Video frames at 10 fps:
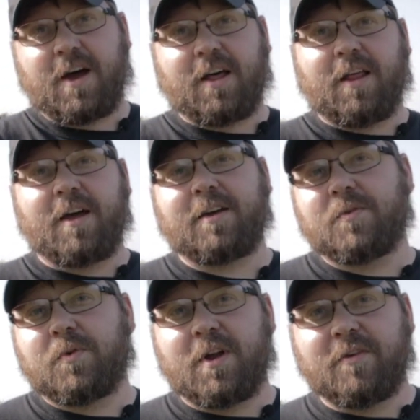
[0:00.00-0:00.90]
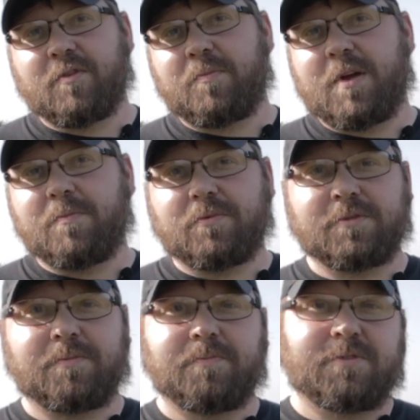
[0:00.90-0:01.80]
I like it whenever people
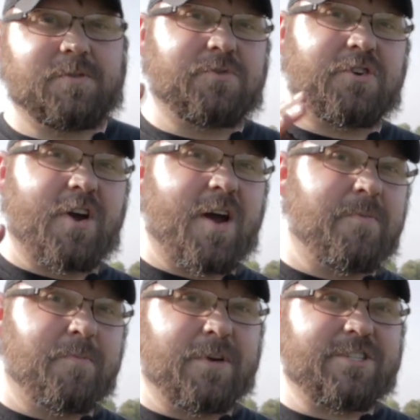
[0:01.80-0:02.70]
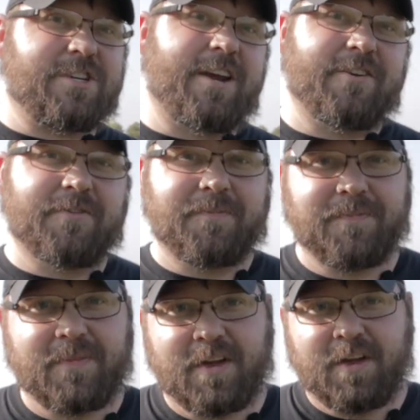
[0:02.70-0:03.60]
subscribe to my channel.
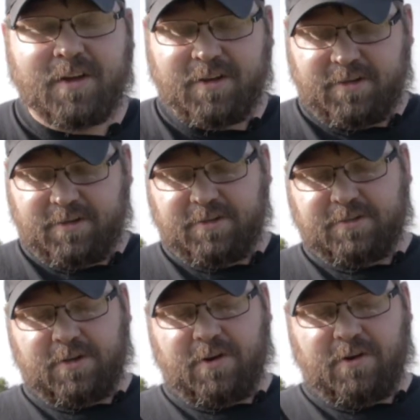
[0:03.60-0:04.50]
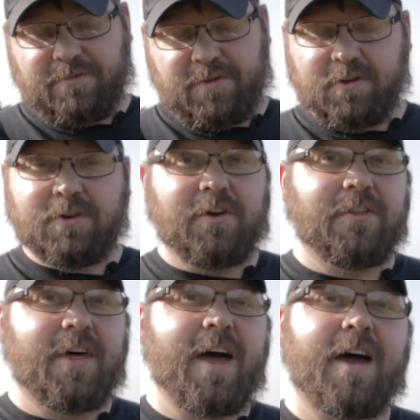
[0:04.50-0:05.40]
So if you'll do
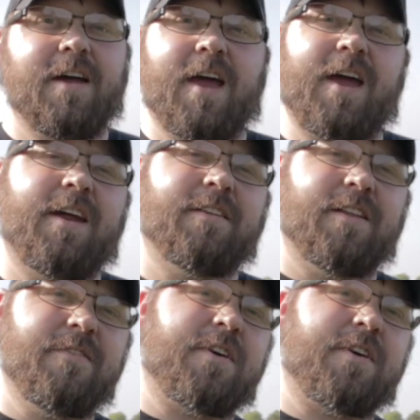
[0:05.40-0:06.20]
that and leave a